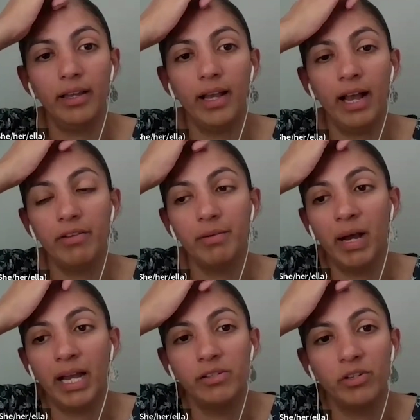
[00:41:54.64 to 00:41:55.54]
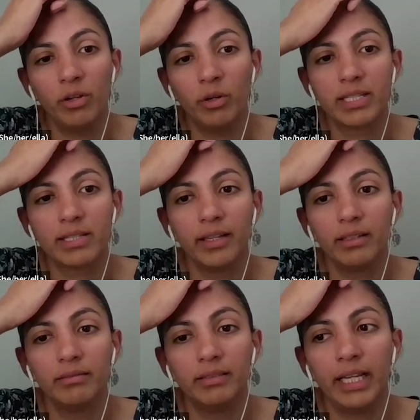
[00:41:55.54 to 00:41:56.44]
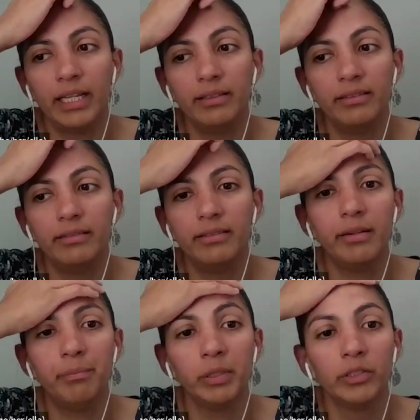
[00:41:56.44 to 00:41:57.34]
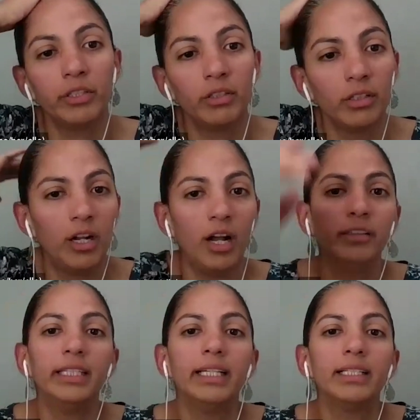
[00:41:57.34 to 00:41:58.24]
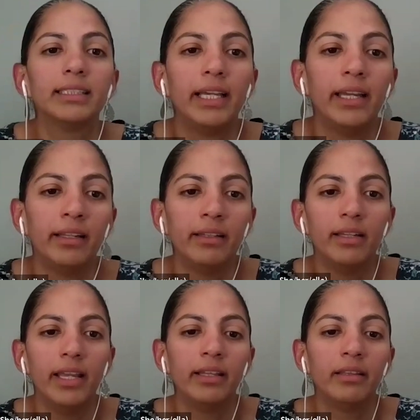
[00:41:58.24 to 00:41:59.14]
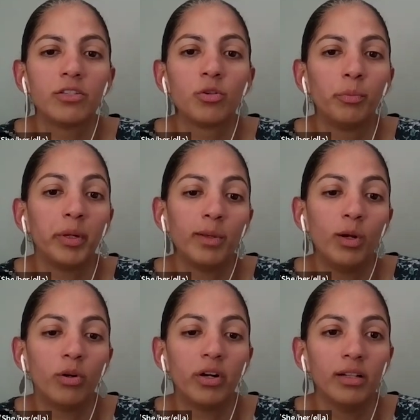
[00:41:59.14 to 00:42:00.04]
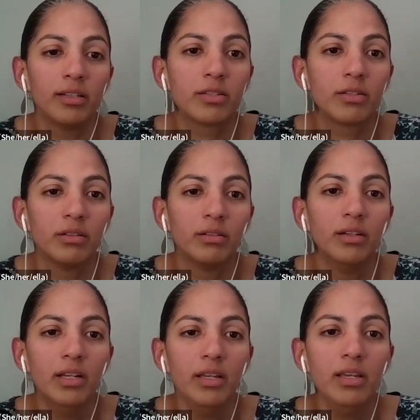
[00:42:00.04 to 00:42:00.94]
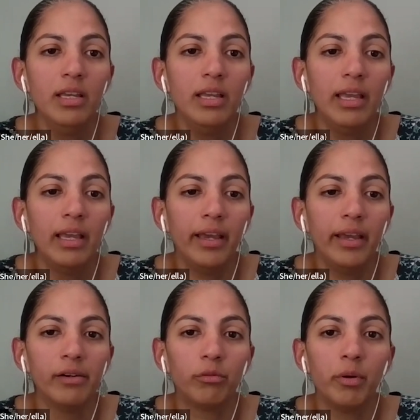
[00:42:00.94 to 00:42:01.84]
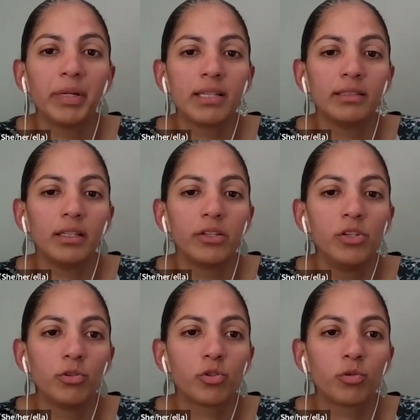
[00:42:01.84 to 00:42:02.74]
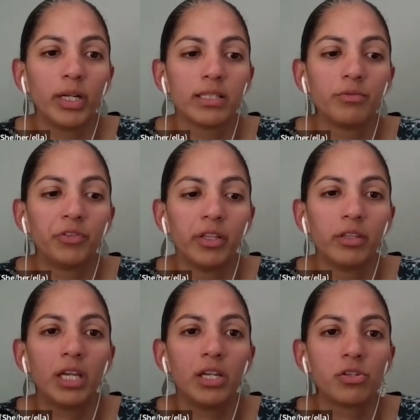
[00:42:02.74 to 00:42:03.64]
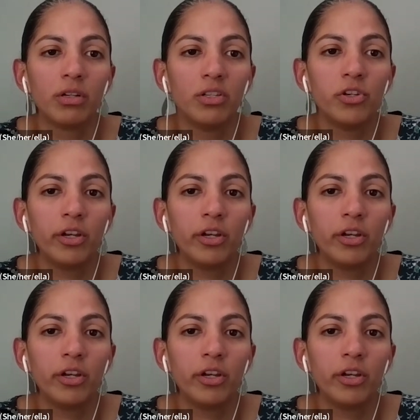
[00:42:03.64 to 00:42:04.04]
have in mind it's like the political context and the Supreme Court also represents a huge risk for education in